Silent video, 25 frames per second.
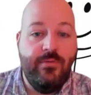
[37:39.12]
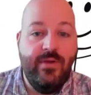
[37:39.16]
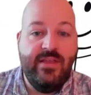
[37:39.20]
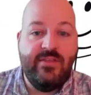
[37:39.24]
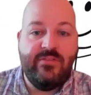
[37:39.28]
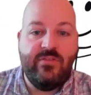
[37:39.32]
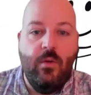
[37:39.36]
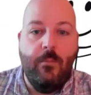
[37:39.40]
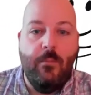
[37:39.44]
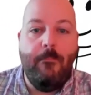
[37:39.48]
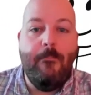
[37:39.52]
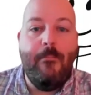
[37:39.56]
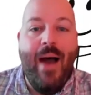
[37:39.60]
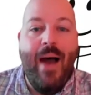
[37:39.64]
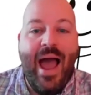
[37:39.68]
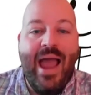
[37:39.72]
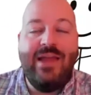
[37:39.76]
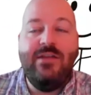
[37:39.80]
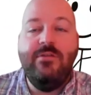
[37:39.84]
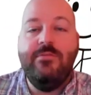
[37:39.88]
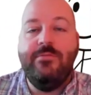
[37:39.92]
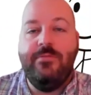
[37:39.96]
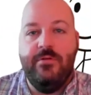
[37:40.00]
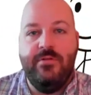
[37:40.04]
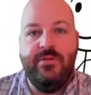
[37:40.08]
so
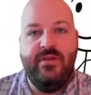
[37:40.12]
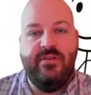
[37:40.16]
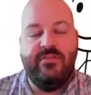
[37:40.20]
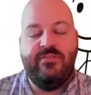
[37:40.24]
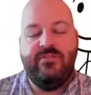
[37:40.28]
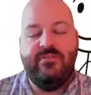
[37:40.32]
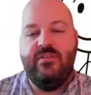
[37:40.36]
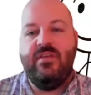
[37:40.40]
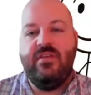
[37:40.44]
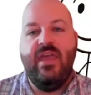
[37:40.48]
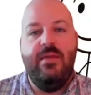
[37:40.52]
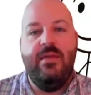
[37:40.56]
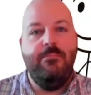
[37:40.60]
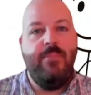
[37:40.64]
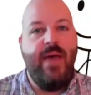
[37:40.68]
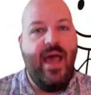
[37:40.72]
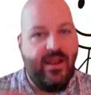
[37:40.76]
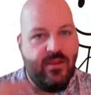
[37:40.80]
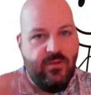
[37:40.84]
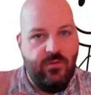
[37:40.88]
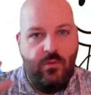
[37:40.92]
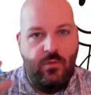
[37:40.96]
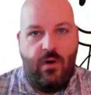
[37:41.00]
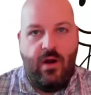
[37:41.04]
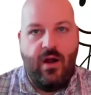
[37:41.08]
mindfulness. Again, back
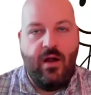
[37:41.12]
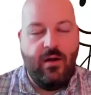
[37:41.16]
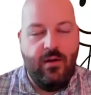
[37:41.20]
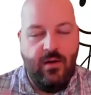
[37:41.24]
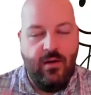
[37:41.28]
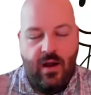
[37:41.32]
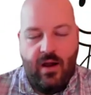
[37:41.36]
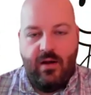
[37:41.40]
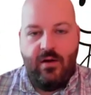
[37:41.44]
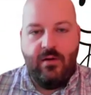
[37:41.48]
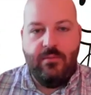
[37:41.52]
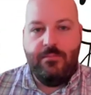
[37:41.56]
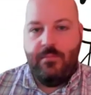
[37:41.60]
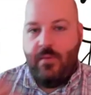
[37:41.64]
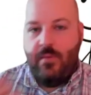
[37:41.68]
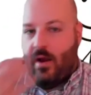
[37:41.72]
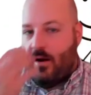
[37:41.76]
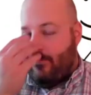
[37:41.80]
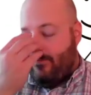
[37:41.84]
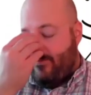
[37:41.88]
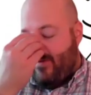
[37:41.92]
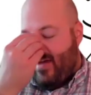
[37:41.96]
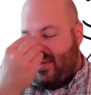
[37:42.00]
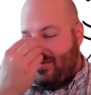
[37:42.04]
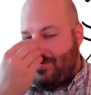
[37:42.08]
to our
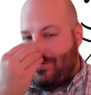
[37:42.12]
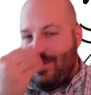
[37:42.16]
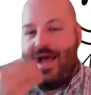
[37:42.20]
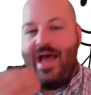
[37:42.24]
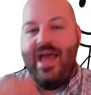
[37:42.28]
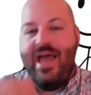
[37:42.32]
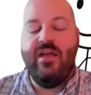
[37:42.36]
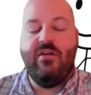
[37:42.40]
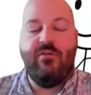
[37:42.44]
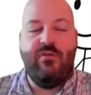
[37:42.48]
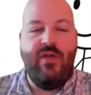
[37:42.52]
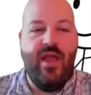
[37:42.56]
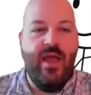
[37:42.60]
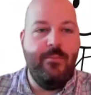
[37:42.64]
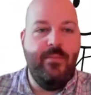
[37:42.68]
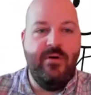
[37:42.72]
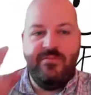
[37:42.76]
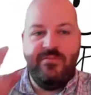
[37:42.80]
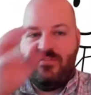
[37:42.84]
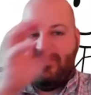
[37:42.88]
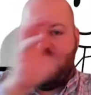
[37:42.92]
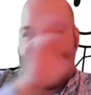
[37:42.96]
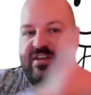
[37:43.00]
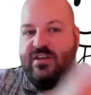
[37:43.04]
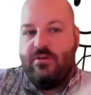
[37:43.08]
Venn diagram of
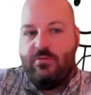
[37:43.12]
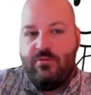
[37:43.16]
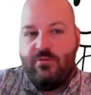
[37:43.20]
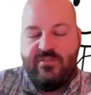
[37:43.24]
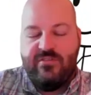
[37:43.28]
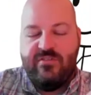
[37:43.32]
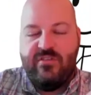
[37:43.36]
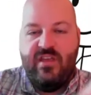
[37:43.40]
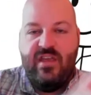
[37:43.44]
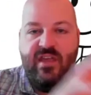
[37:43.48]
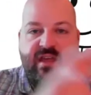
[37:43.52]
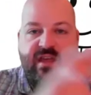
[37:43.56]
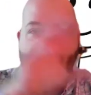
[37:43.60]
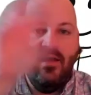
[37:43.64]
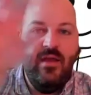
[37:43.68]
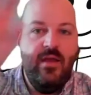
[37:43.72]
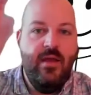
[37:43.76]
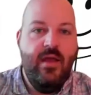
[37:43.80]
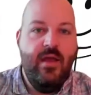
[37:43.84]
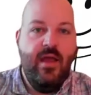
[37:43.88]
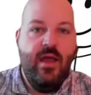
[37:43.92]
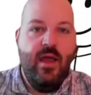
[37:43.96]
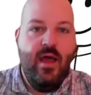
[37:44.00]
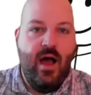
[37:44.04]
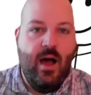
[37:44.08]
secrecy,
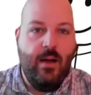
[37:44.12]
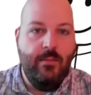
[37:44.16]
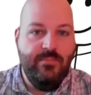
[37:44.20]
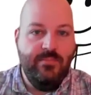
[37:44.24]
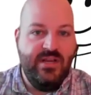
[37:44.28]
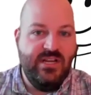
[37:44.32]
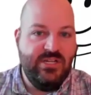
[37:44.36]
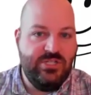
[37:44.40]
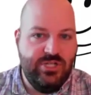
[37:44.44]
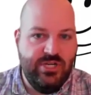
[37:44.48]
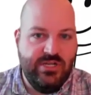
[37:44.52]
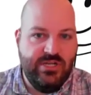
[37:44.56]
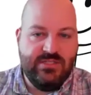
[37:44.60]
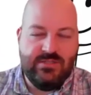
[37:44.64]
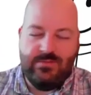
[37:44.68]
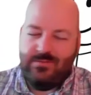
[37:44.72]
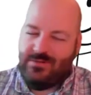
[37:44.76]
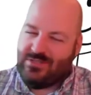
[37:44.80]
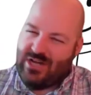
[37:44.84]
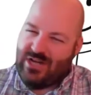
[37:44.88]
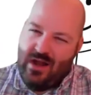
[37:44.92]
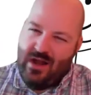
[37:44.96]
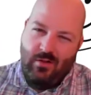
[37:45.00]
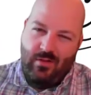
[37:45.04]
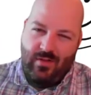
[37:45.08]
omniscience, which I
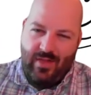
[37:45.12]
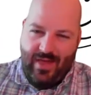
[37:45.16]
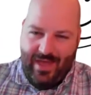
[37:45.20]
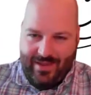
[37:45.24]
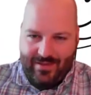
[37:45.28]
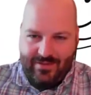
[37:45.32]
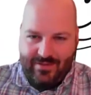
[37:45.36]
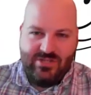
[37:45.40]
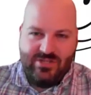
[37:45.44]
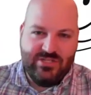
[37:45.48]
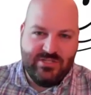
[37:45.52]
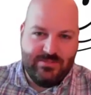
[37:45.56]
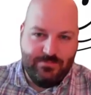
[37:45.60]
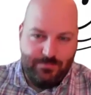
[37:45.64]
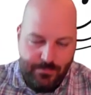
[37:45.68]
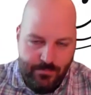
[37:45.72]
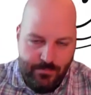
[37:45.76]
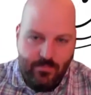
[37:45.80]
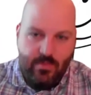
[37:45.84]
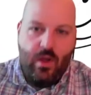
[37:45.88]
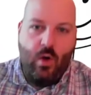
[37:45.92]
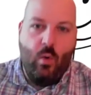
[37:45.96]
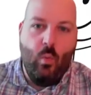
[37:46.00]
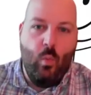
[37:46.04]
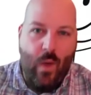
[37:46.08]
don't like, just
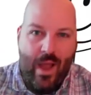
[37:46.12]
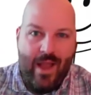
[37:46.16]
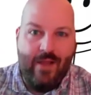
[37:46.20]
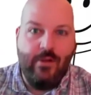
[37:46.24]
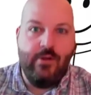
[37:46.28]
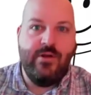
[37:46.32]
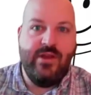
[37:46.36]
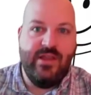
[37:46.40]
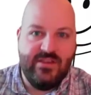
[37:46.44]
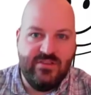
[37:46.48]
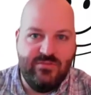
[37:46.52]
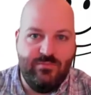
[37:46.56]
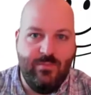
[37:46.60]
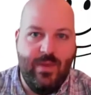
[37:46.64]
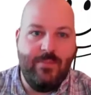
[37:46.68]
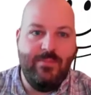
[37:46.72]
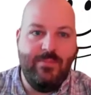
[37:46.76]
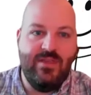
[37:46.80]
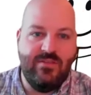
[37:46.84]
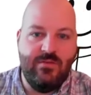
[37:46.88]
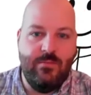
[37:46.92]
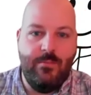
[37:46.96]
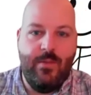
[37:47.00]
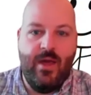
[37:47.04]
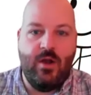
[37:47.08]
awareness maybe is
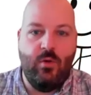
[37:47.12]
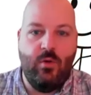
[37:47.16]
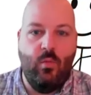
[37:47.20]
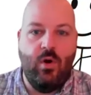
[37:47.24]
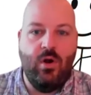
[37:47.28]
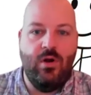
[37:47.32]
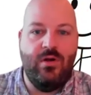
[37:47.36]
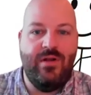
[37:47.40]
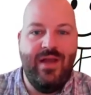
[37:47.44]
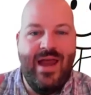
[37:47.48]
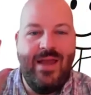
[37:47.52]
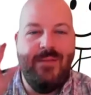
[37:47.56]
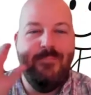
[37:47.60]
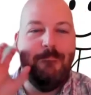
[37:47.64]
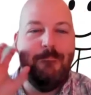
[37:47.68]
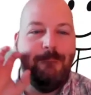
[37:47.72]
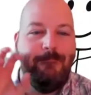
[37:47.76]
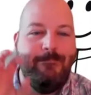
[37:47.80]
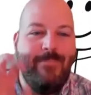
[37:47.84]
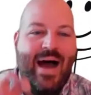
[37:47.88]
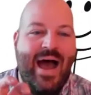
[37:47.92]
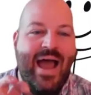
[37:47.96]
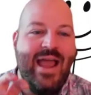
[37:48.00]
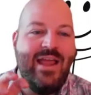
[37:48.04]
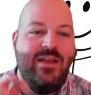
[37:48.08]
a better word, and
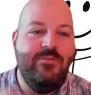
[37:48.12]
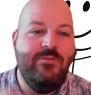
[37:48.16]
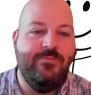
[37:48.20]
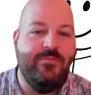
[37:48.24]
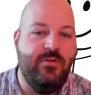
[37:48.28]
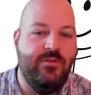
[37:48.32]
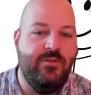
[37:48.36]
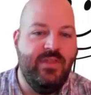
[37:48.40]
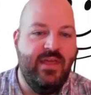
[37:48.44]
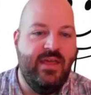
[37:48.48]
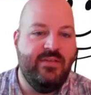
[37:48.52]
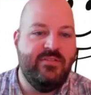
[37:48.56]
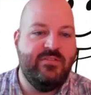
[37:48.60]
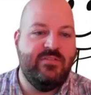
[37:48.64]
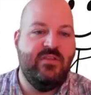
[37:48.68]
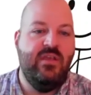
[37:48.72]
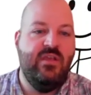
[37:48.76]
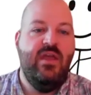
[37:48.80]
mindfulness.